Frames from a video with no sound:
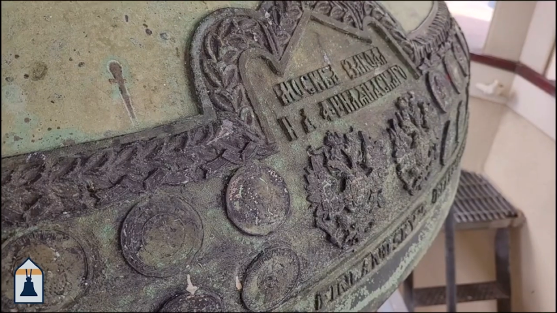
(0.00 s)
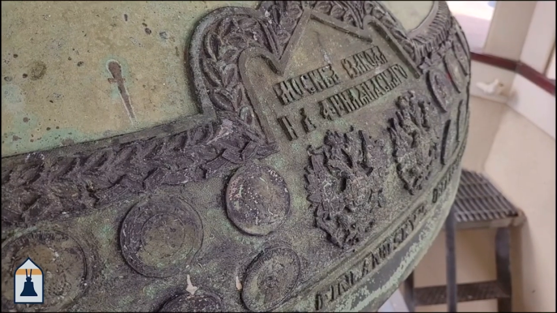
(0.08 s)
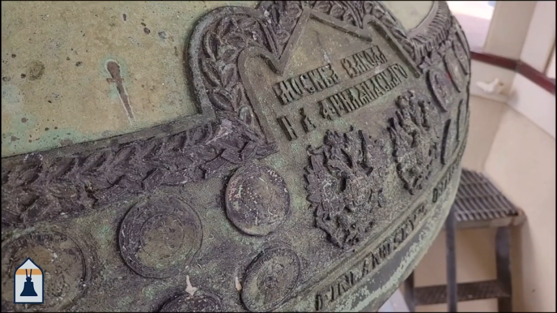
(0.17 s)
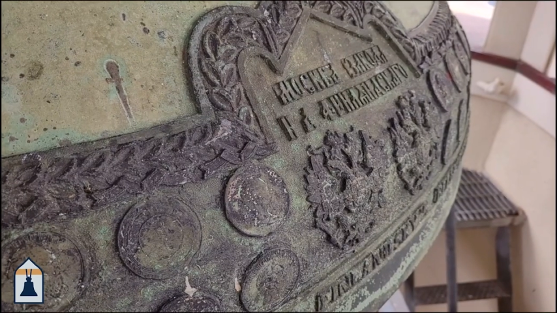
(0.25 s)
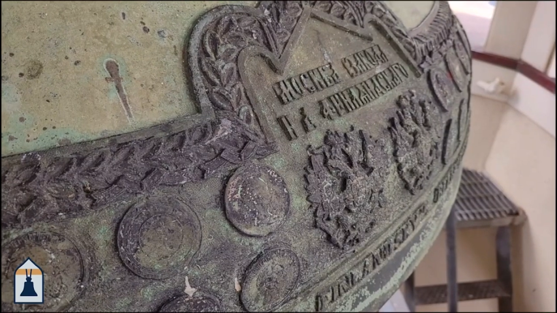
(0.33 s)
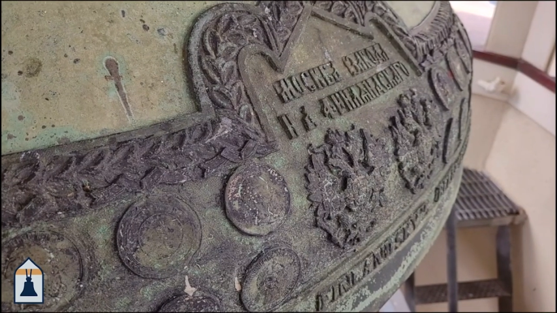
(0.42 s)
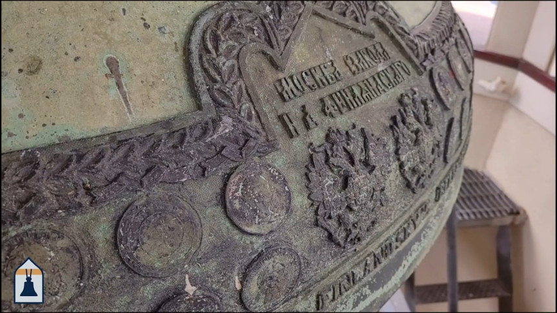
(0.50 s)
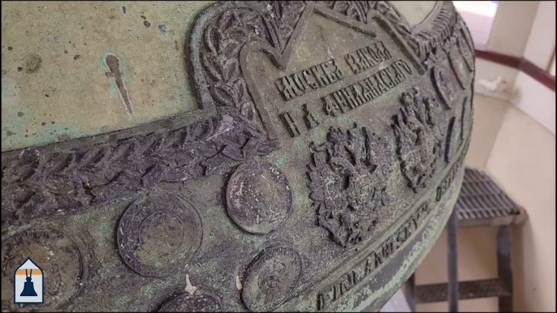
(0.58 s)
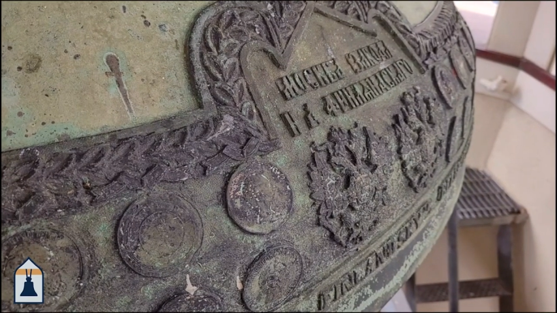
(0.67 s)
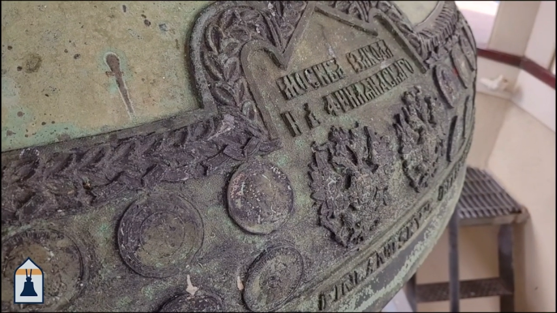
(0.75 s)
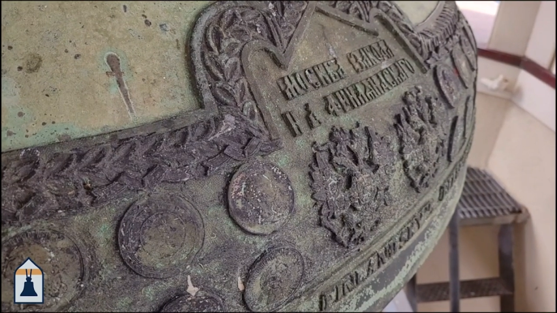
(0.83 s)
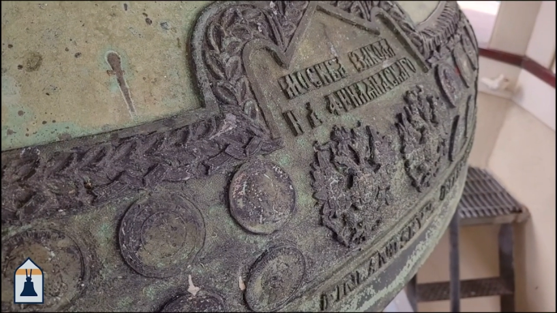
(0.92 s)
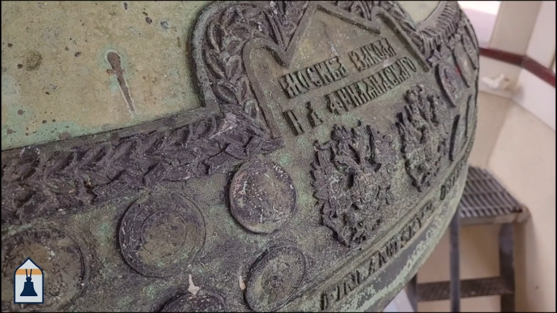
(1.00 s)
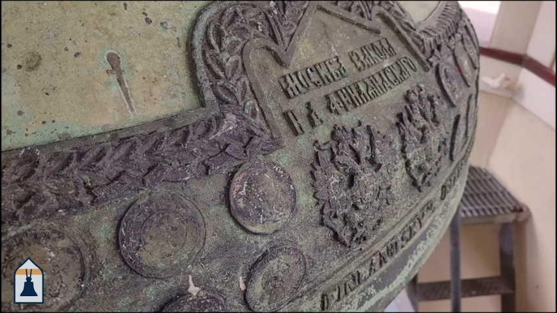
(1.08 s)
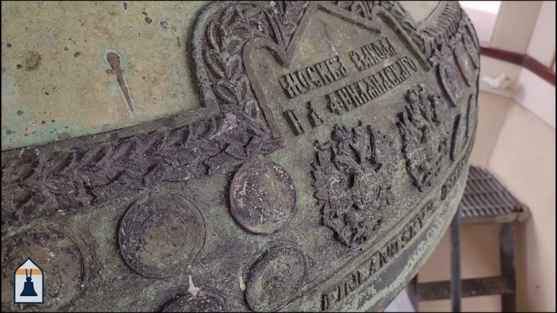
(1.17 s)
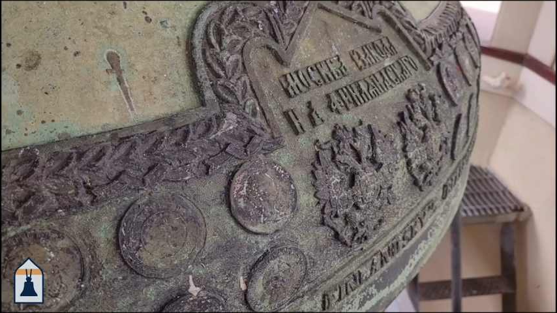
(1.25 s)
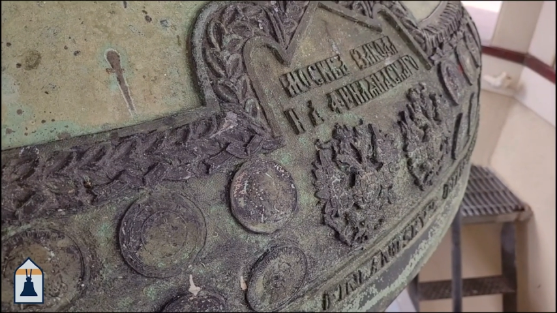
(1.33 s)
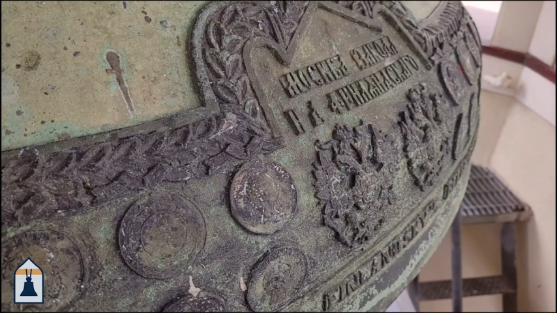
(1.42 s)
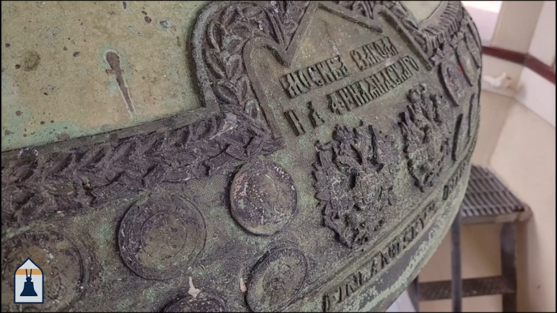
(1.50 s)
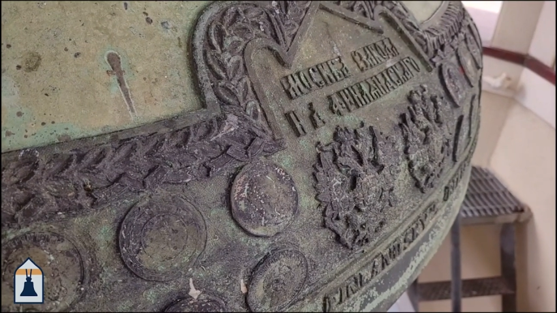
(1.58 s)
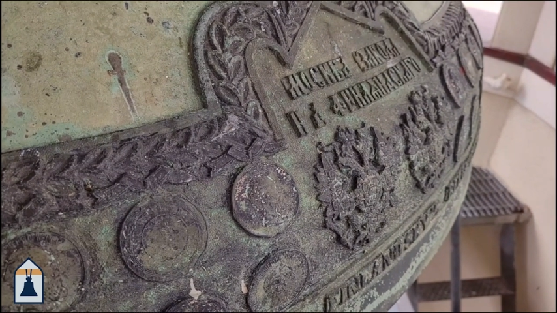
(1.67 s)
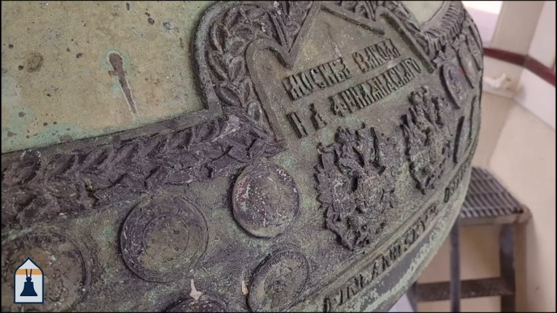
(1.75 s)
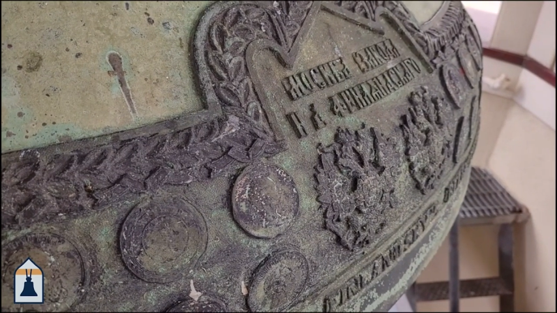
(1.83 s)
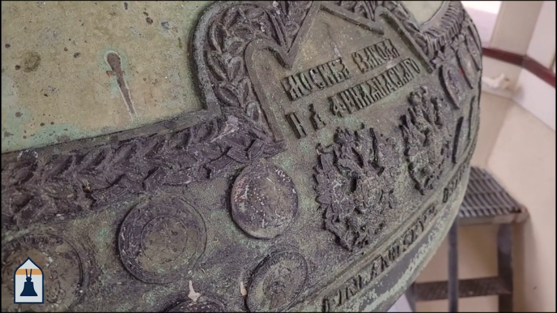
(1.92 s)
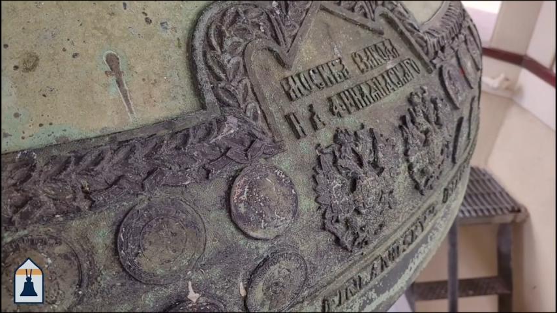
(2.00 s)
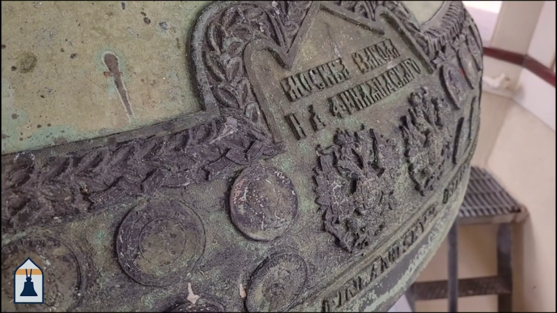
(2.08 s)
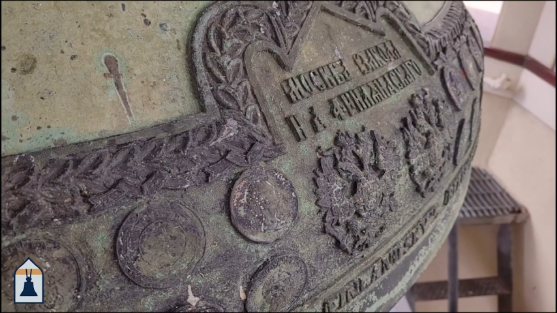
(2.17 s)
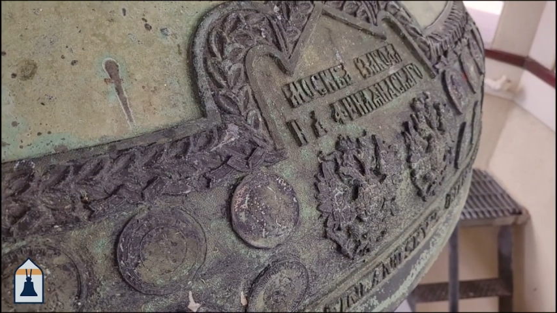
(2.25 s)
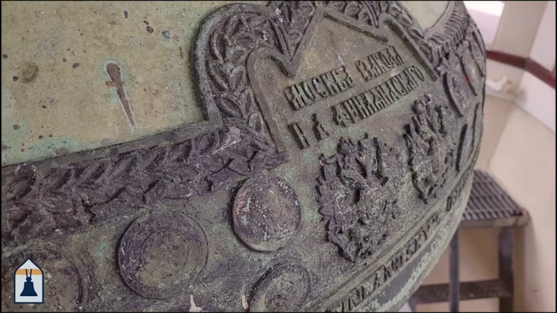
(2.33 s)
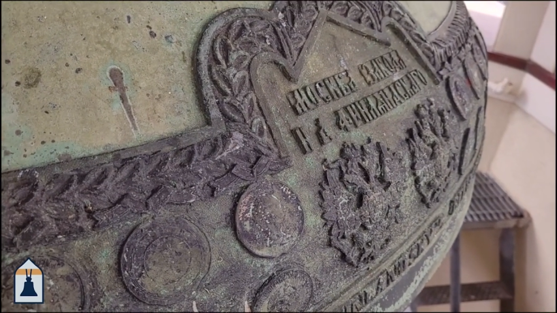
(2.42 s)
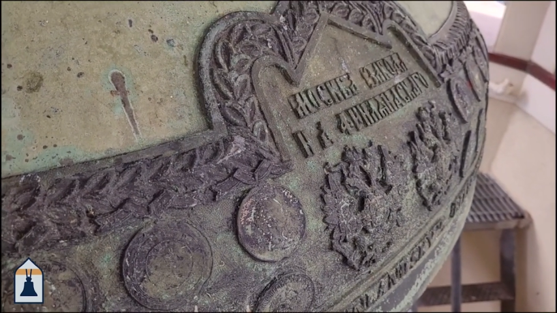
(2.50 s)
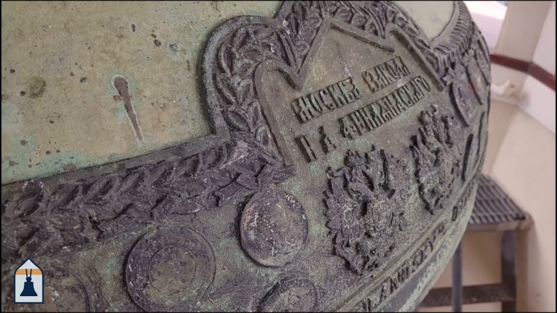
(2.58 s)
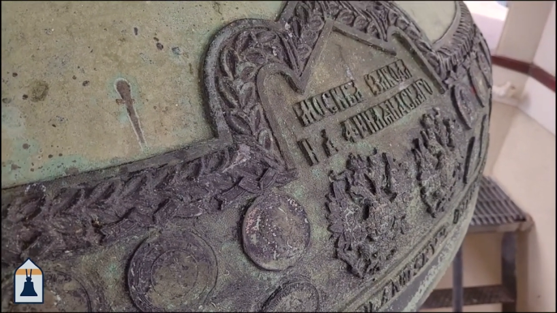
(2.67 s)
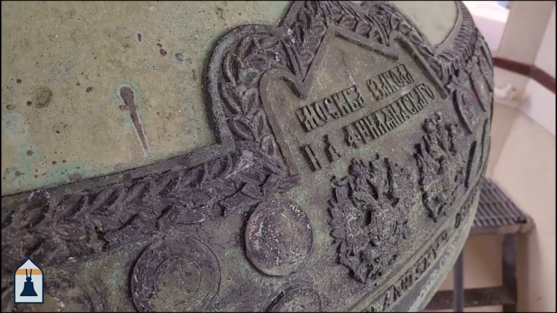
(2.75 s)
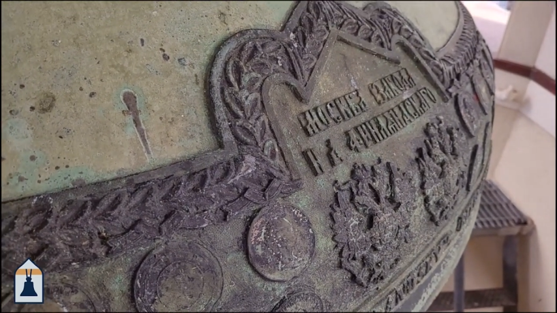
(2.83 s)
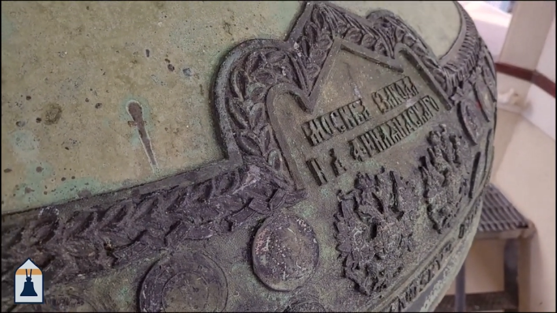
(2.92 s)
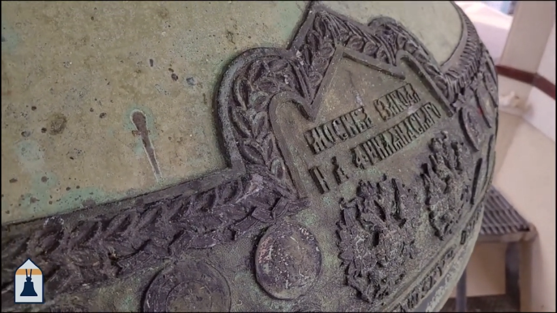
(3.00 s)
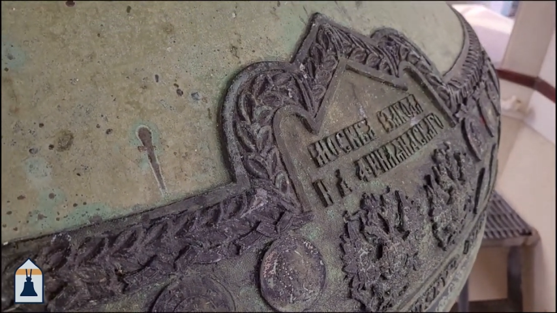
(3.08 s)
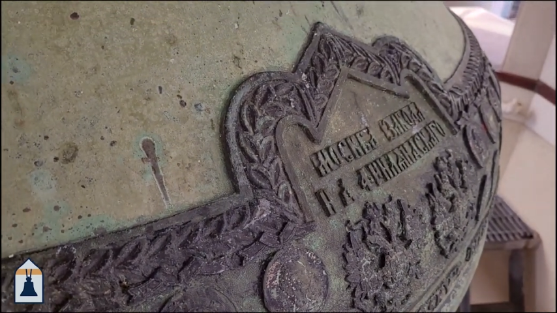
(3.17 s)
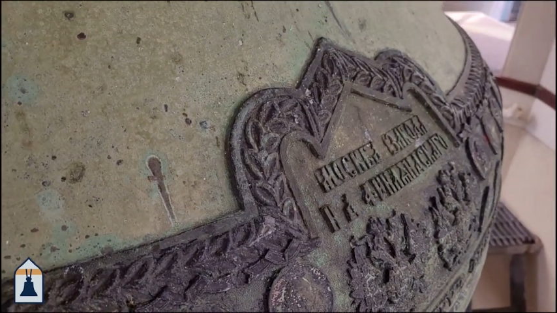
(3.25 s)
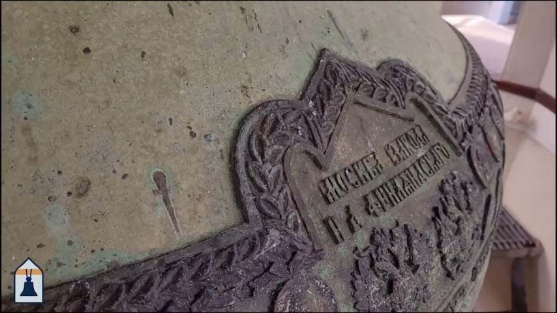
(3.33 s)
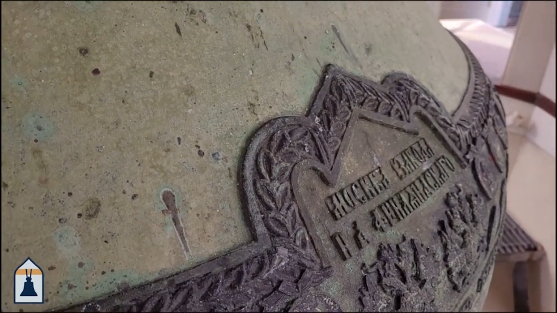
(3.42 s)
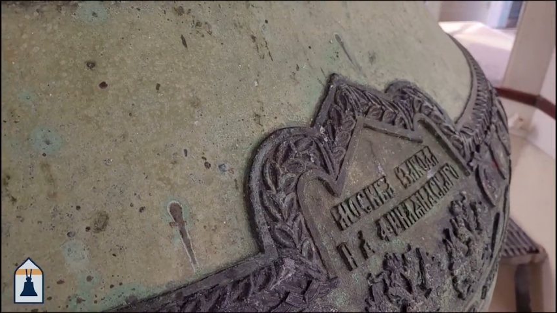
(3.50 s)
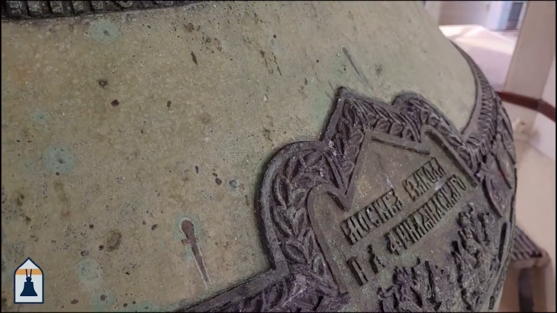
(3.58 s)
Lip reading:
(no speaker visible)